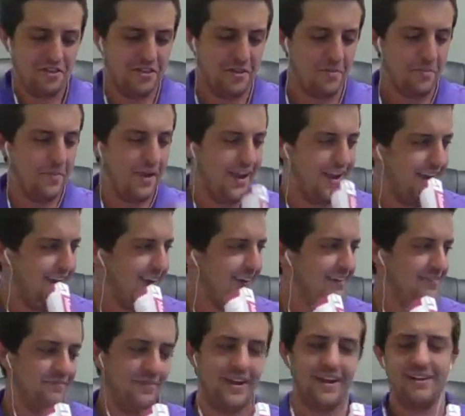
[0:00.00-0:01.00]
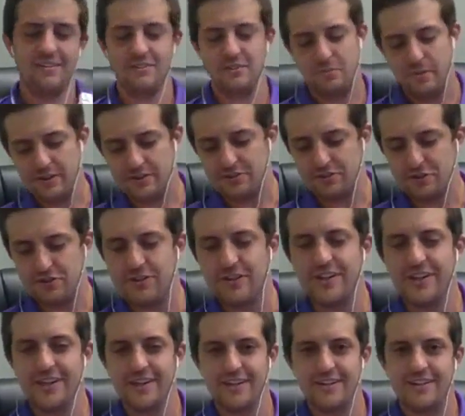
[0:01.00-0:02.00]
The man, special
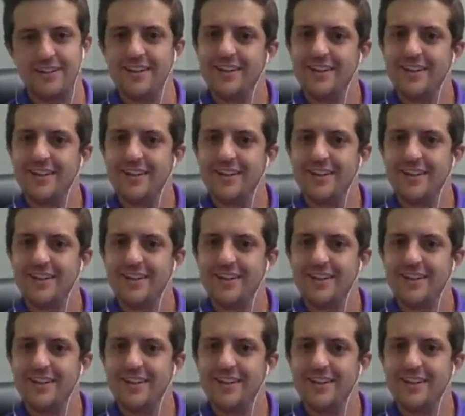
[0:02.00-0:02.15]
treat.